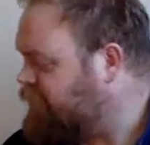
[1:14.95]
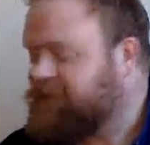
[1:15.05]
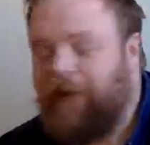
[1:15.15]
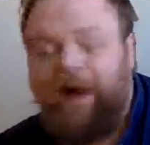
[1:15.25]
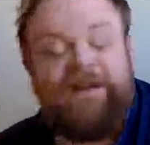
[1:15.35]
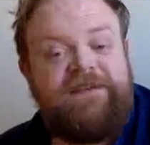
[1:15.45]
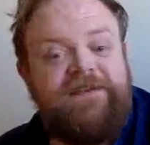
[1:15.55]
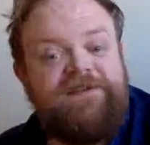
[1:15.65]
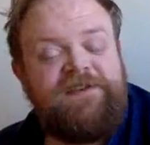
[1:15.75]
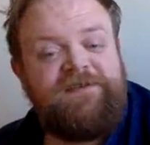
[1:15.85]
So Alice
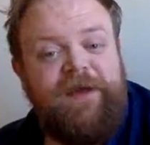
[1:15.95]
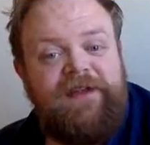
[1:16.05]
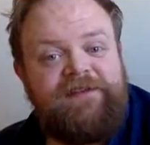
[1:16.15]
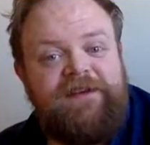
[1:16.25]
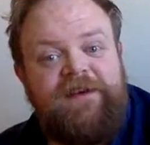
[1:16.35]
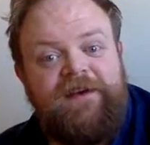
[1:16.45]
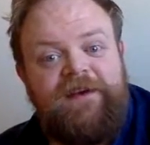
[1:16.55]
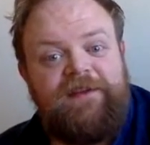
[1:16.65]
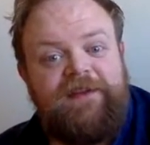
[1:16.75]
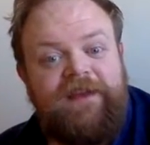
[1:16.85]
has just met
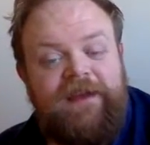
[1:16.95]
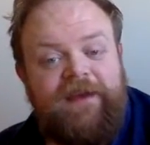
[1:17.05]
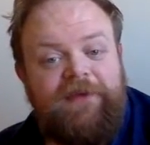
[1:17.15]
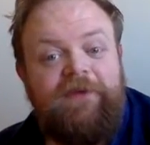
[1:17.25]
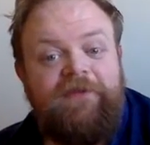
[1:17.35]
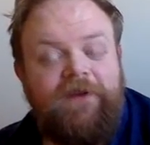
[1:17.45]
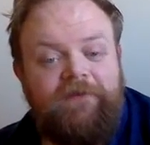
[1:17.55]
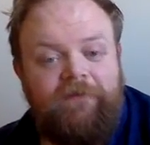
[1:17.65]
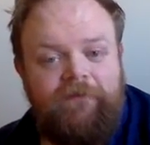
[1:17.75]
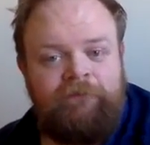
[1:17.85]
the
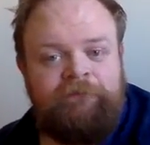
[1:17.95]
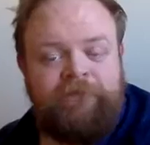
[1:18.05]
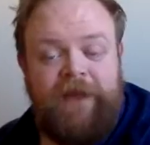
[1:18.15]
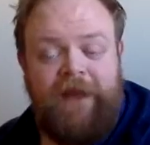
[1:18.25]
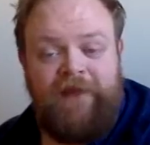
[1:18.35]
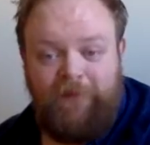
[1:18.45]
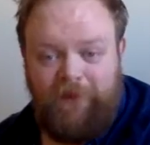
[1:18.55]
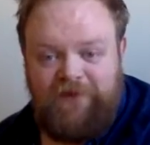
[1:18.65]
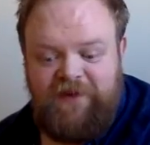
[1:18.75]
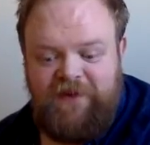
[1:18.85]
griffin and the
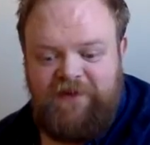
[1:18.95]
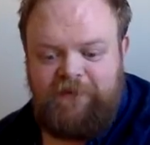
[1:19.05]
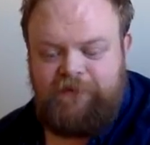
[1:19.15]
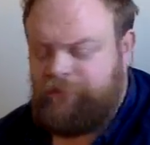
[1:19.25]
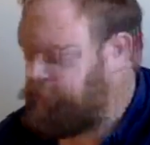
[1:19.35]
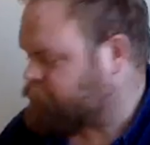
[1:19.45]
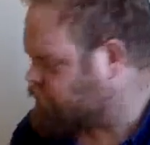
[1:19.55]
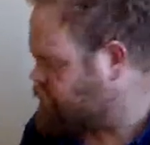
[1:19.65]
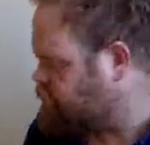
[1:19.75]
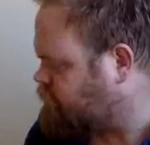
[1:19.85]
mock turtle,
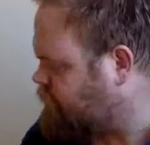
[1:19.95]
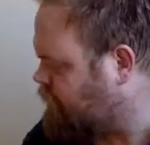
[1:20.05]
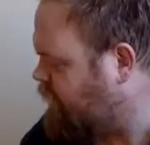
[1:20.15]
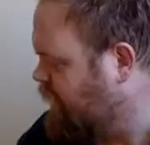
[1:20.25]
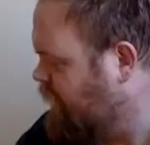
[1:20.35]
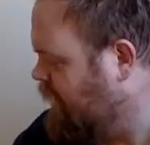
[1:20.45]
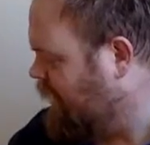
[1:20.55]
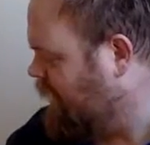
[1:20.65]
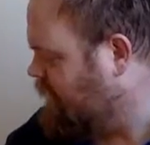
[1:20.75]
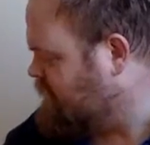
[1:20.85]

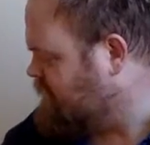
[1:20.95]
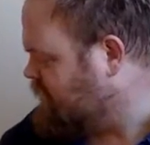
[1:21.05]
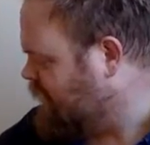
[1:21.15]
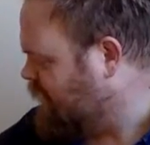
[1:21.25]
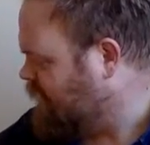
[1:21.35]
and